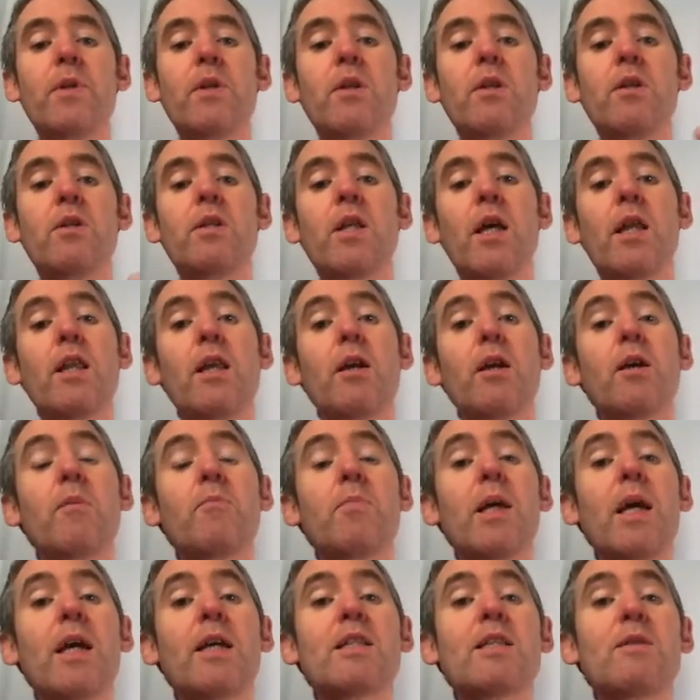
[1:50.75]
that they can
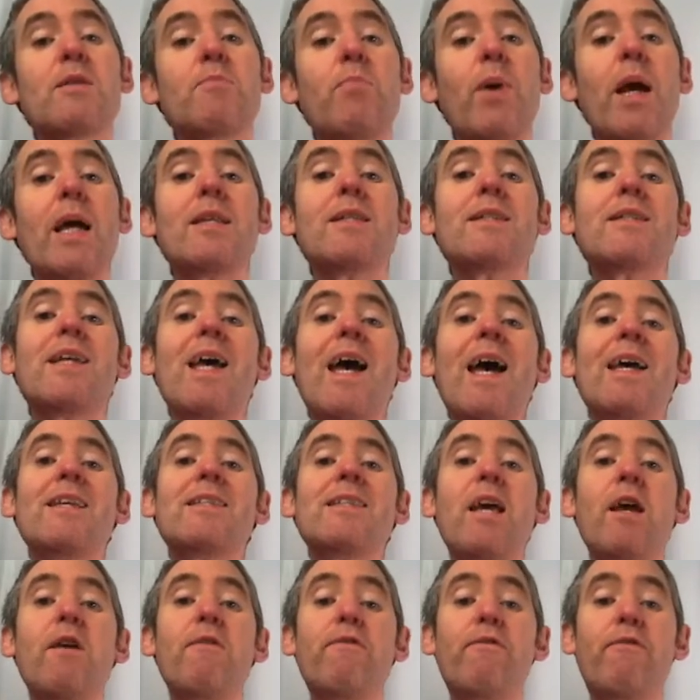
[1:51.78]
be expressed as
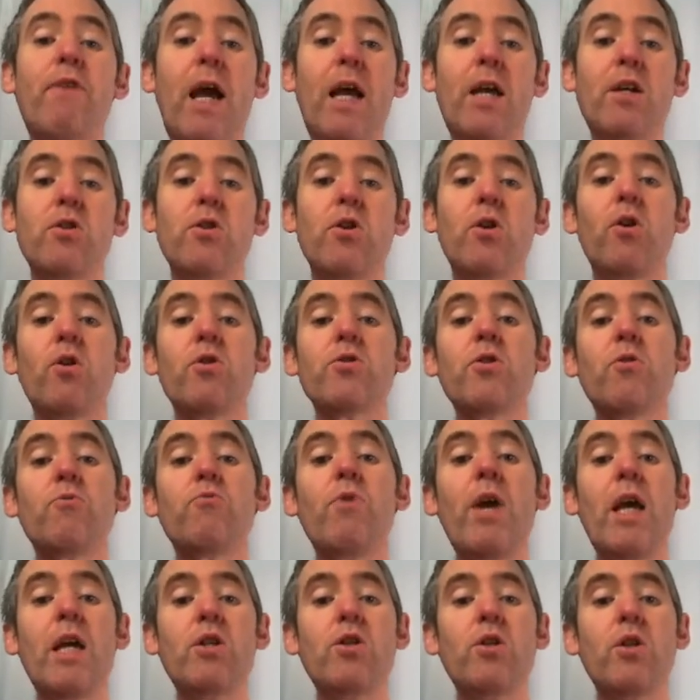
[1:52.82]
a fraction or as a
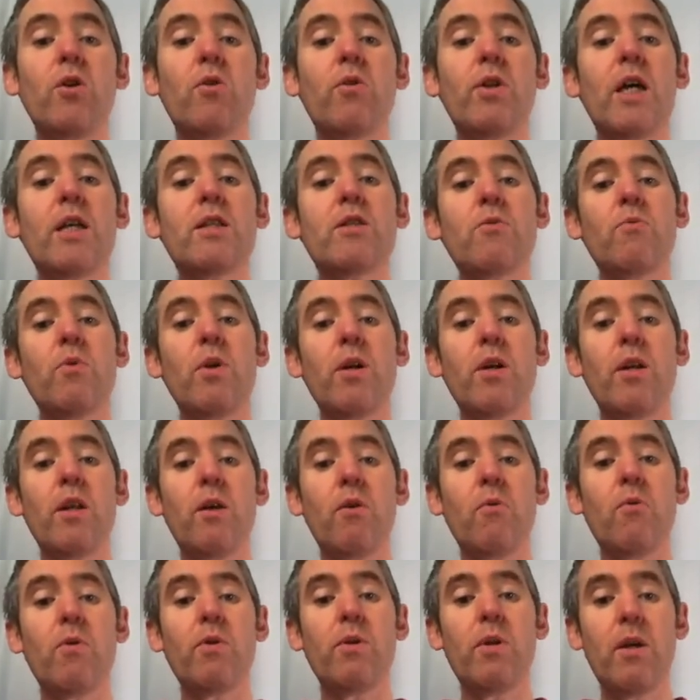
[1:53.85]
ratio. That's where
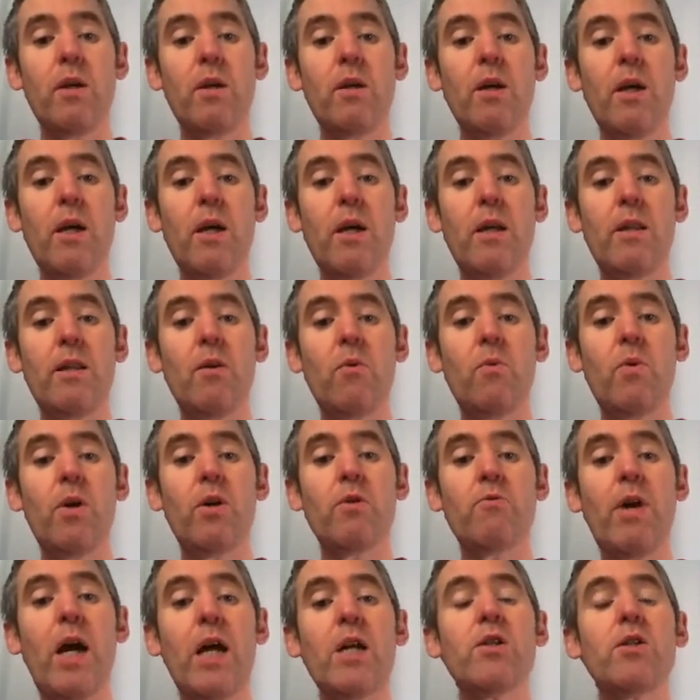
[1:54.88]
the
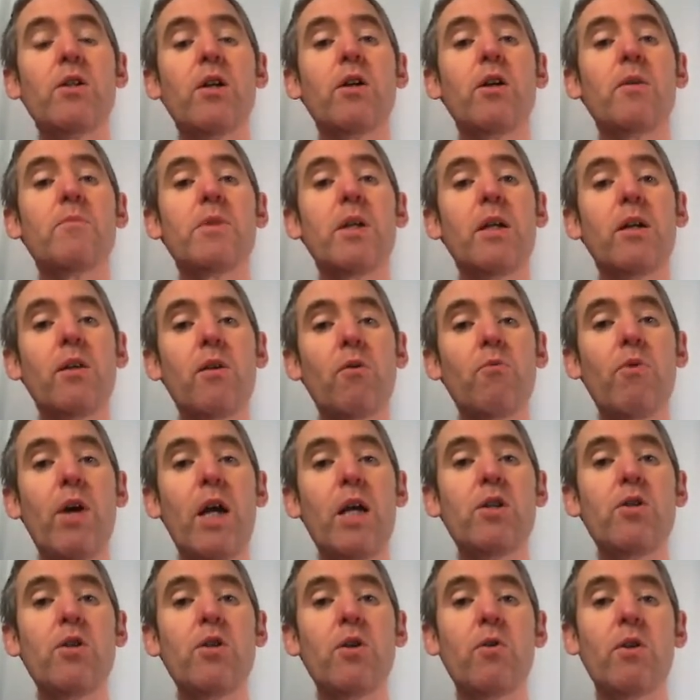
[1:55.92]
word rational comes in, the
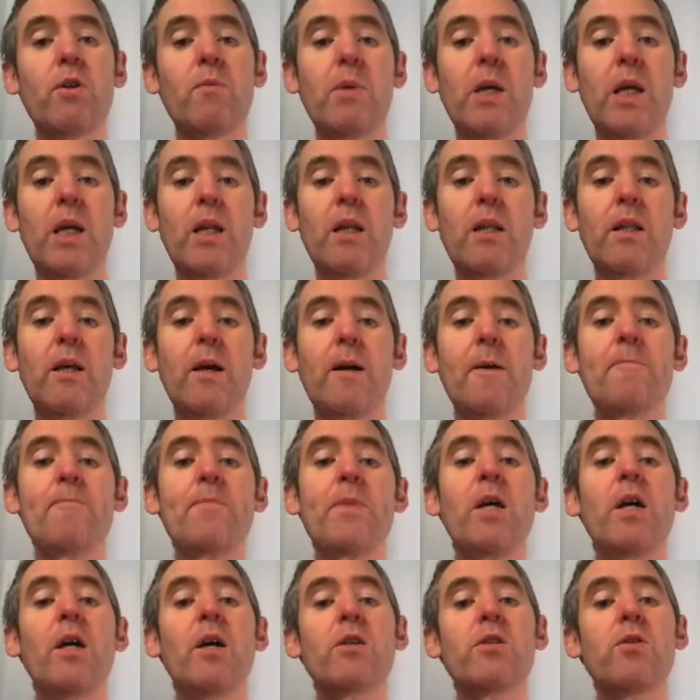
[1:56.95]
ratio at the beginning there.
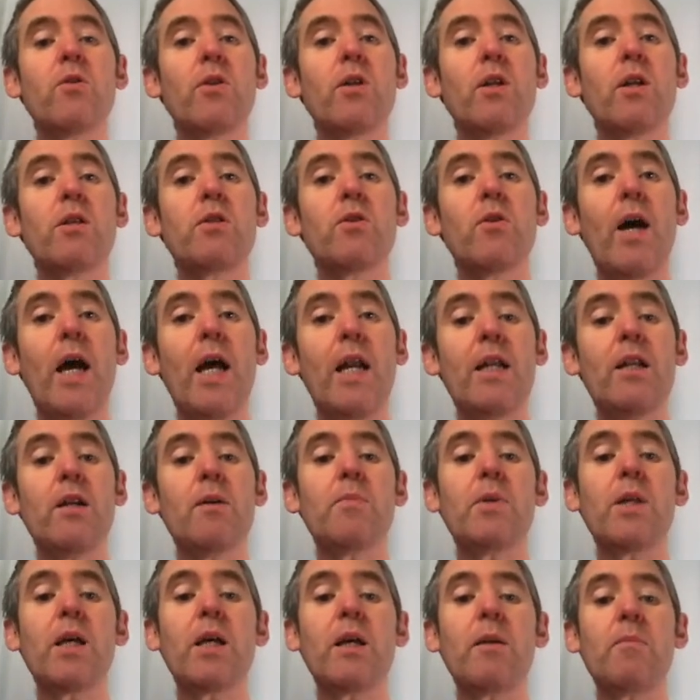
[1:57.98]
So any
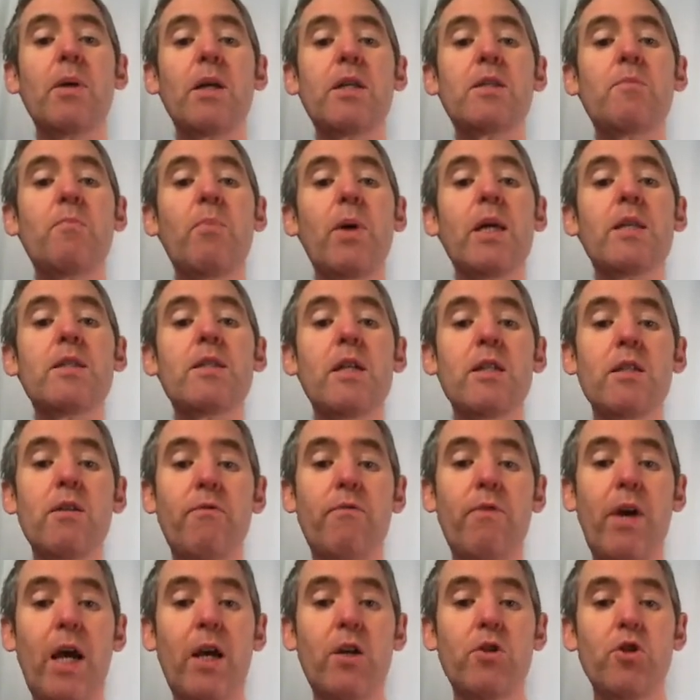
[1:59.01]
number that can be expressed as a
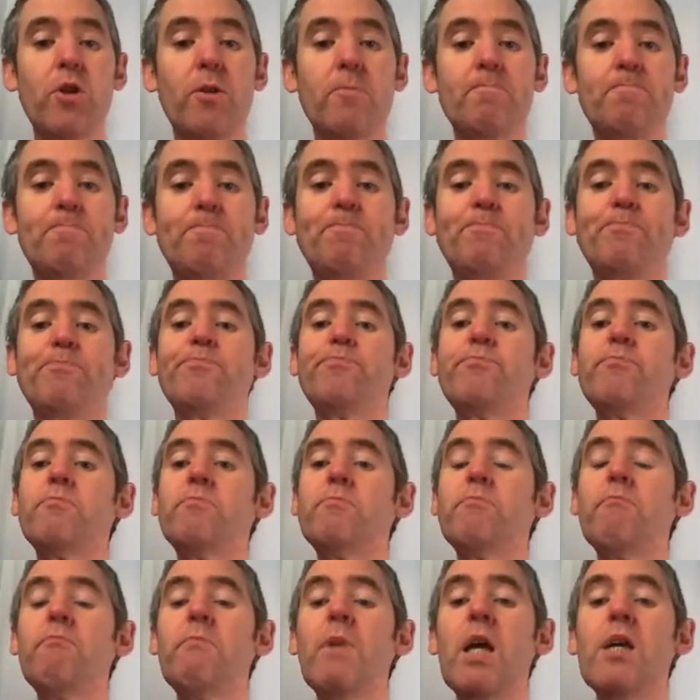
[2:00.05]
fraction.
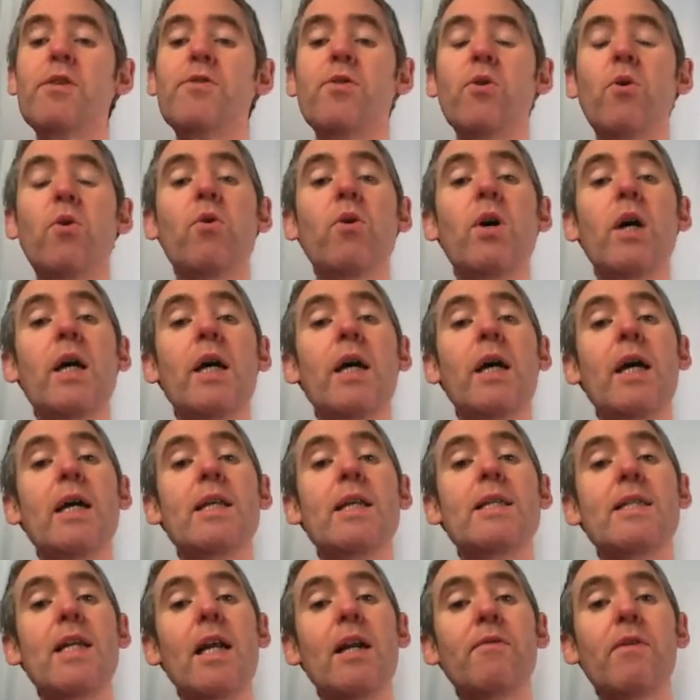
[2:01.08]
So
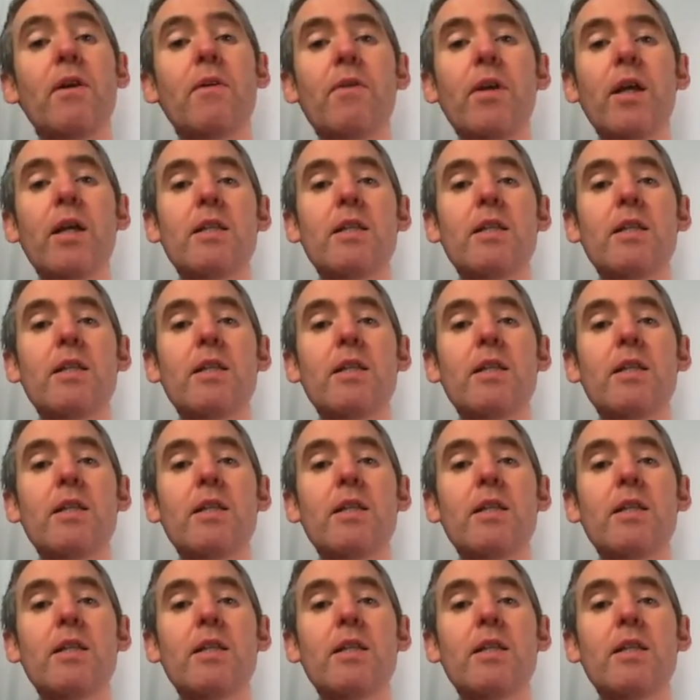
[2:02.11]
instead of giving it the